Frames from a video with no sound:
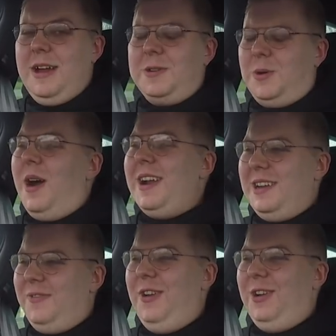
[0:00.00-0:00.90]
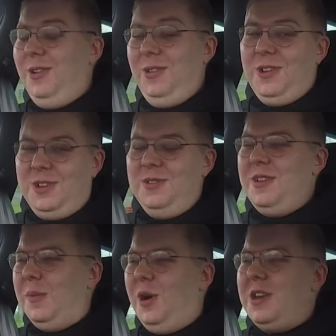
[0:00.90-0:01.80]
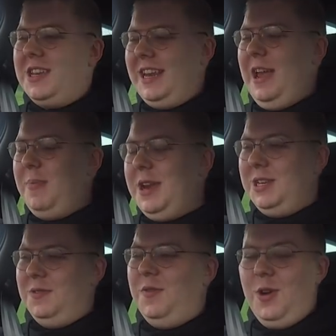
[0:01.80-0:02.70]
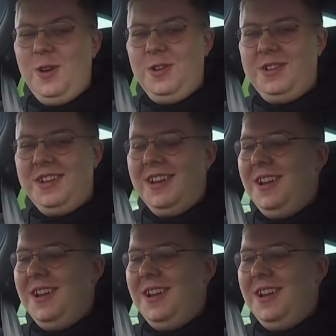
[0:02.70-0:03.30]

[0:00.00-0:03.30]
out it's quite difficult on a Sunday morning to get a piece of road